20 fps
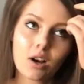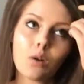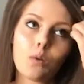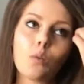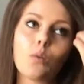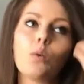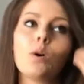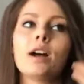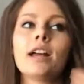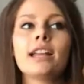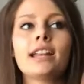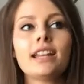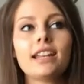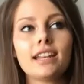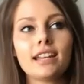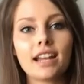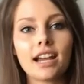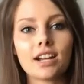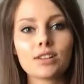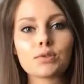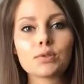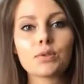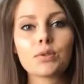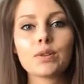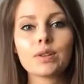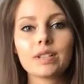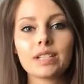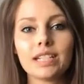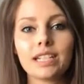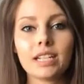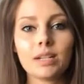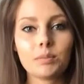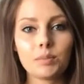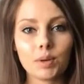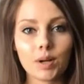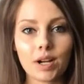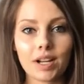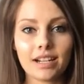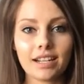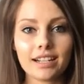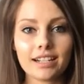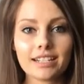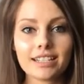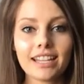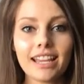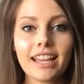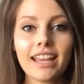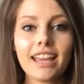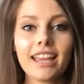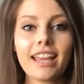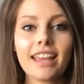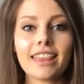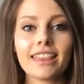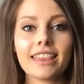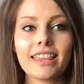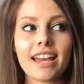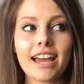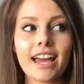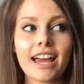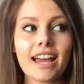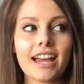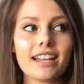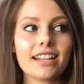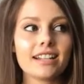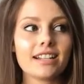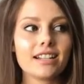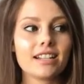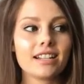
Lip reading: one natural cleaning product that